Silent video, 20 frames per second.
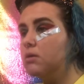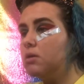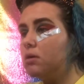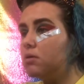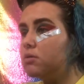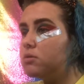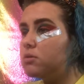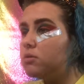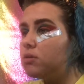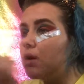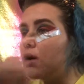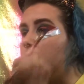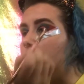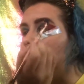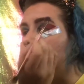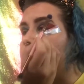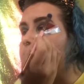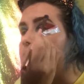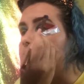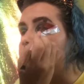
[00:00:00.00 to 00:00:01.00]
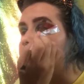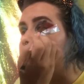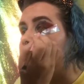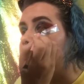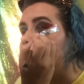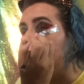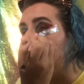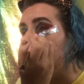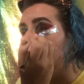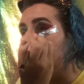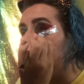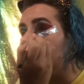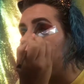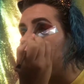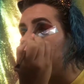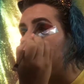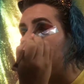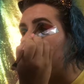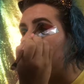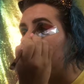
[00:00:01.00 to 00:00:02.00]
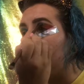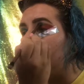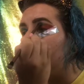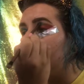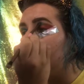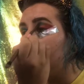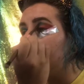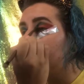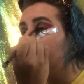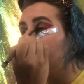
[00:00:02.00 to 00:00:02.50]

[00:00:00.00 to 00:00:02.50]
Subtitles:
Those two colors mixed together made me the blue that I want.